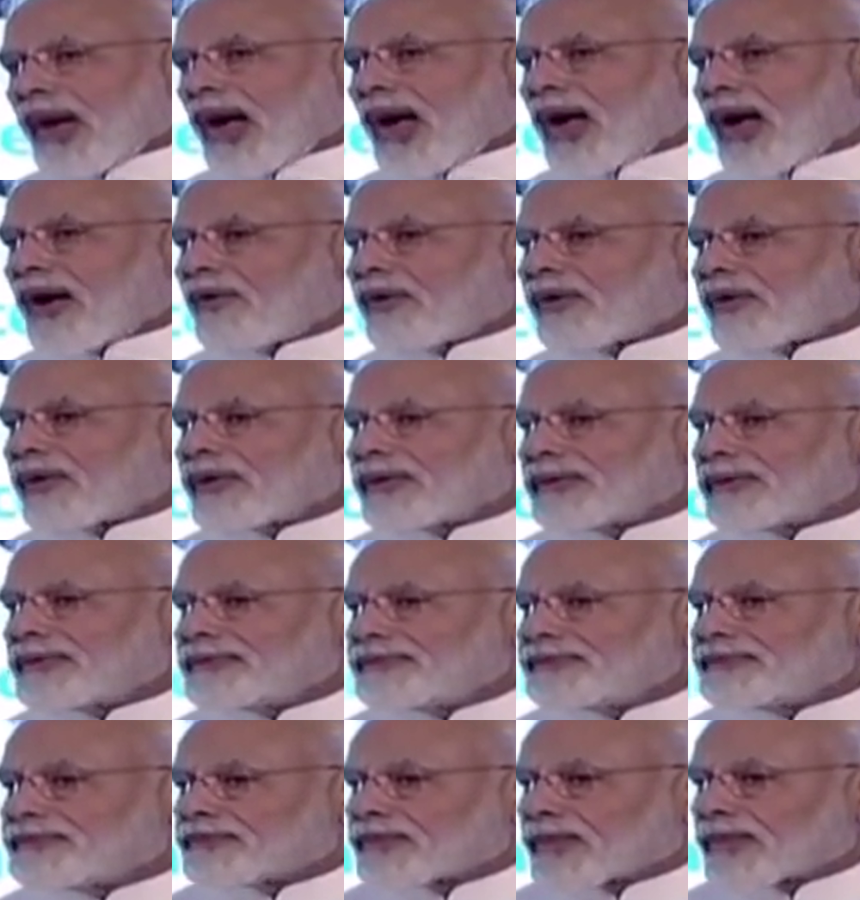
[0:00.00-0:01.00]
I have
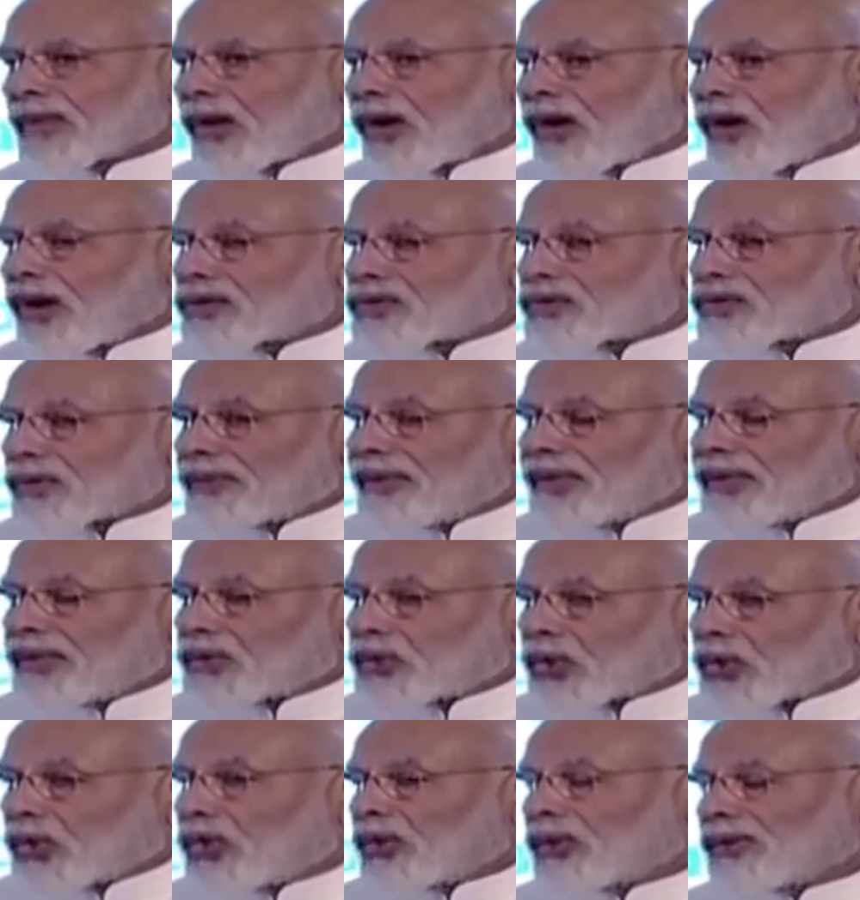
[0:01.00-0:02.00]
also
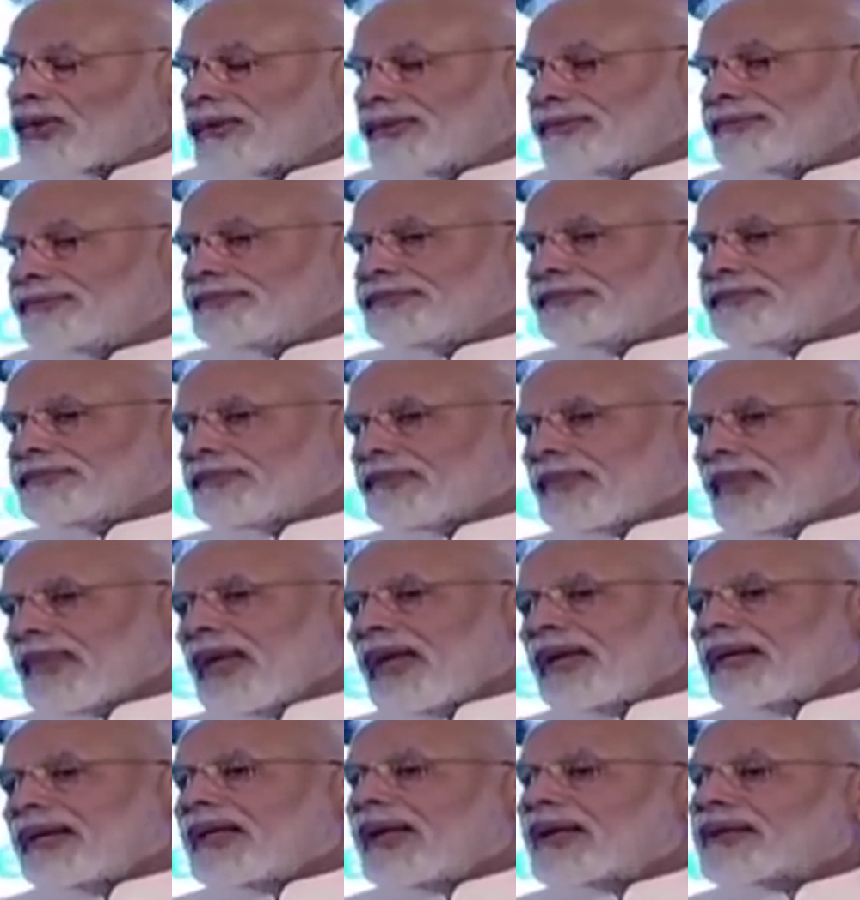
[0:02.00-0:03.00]
been told
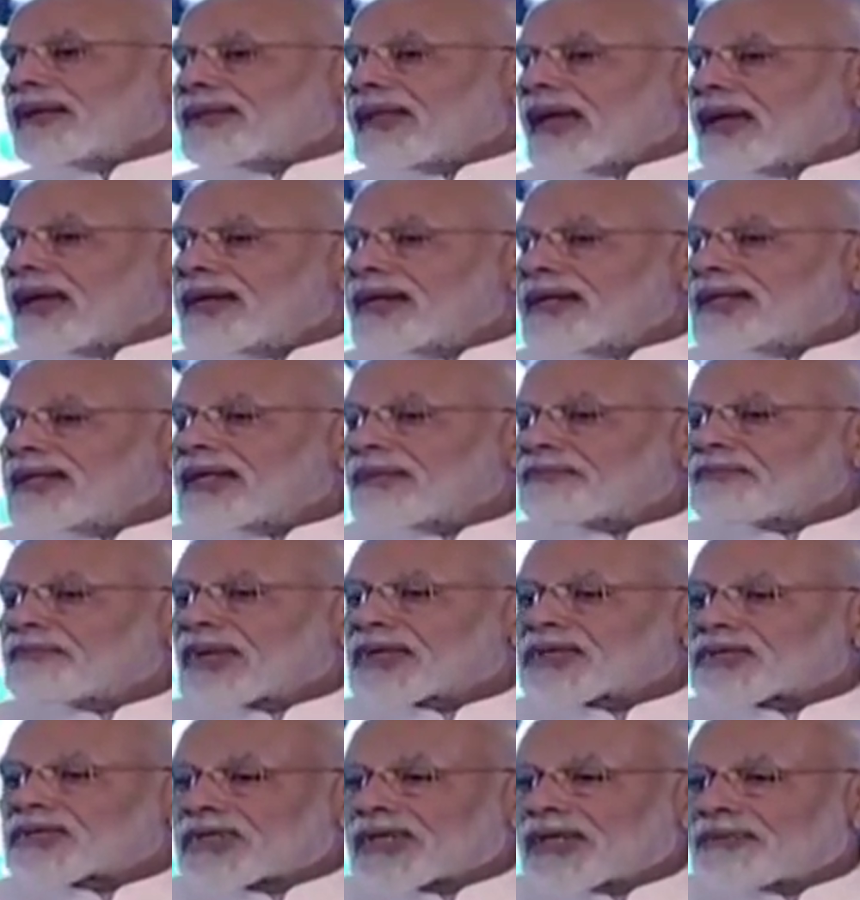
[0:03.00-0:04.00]
that there is a
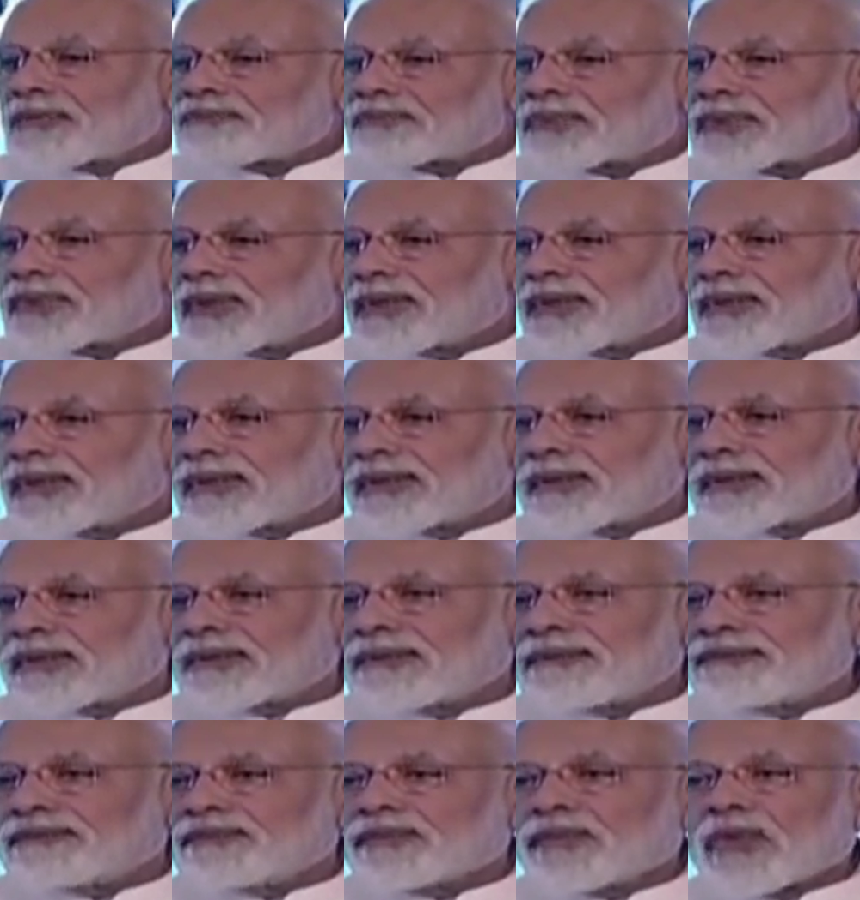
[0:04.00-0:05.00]
perception
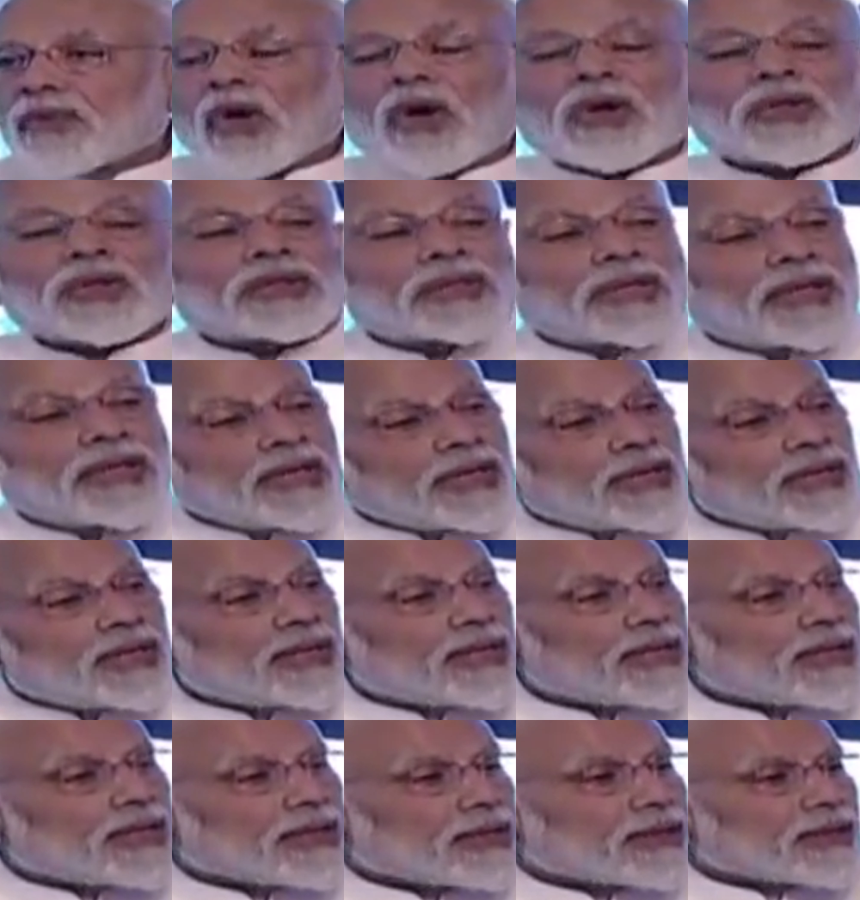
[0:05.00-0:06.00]
or
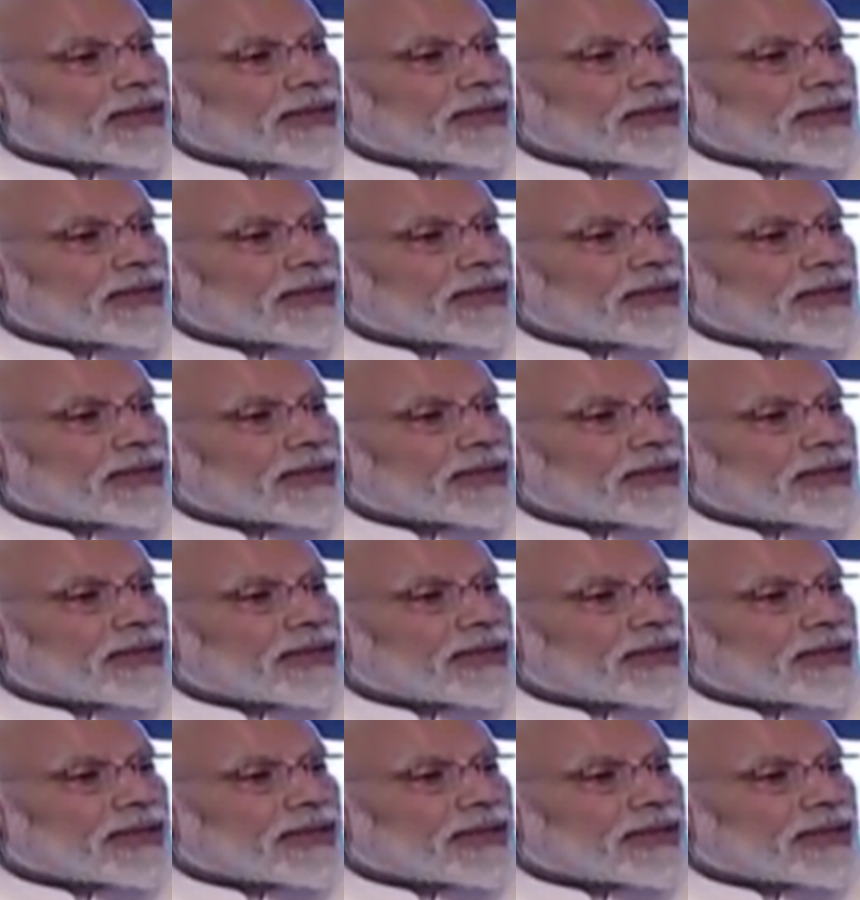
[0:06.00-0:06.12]
theory